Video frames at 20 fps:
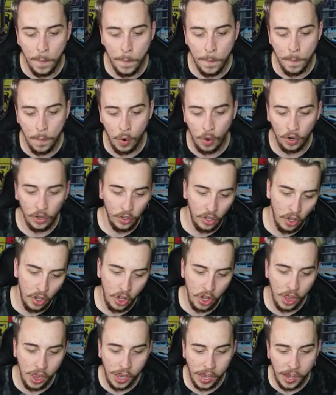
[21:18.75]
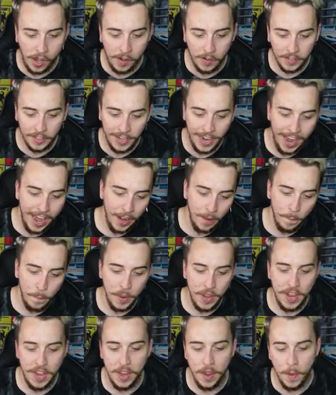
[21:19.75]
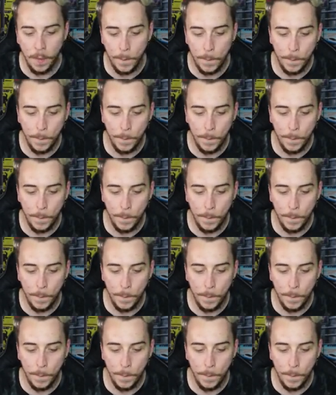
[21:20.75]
Morelull, Caterpie,